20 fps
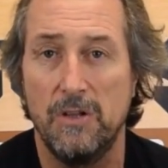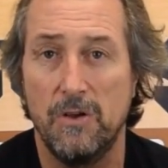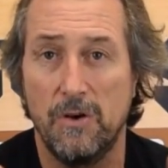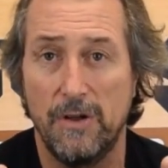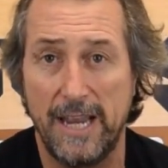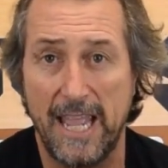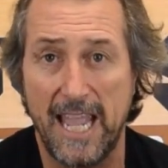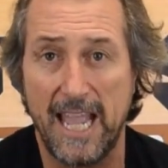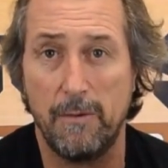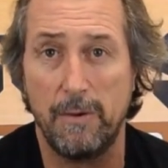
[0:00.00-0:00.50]

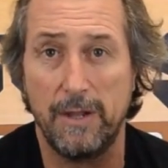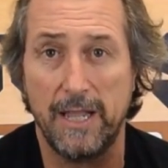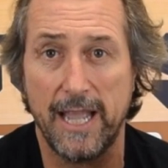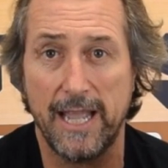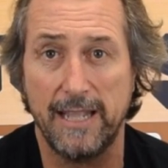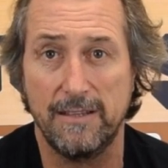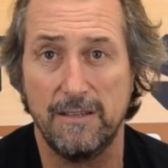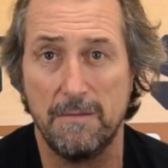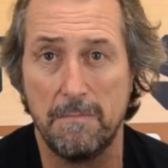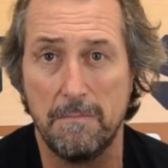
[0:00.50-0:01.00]
on how we're
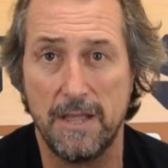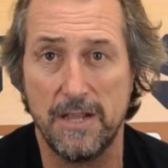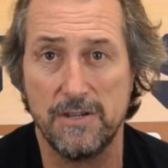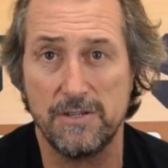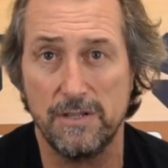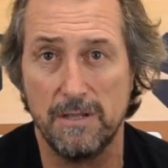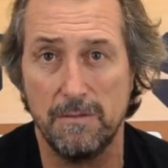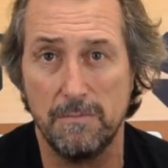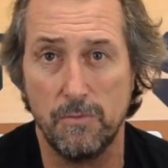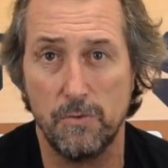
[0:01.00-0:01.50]
going to
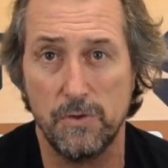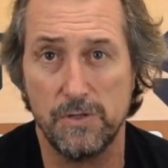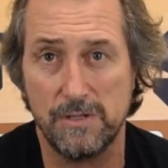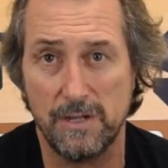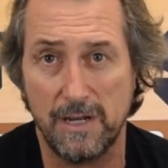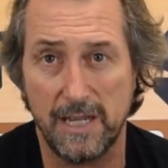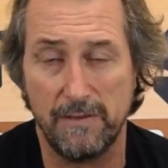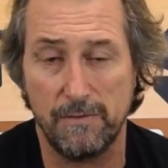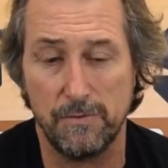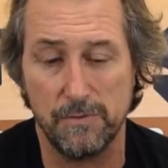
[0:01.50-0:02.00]
measure the
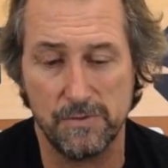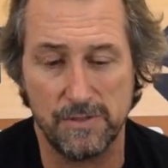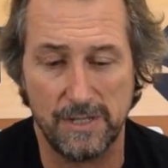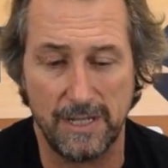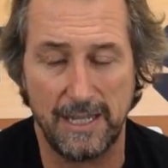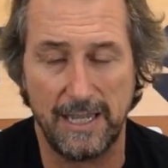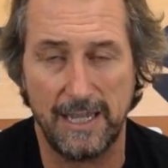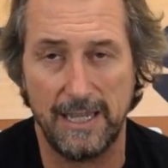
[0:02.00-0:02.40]
moisture levels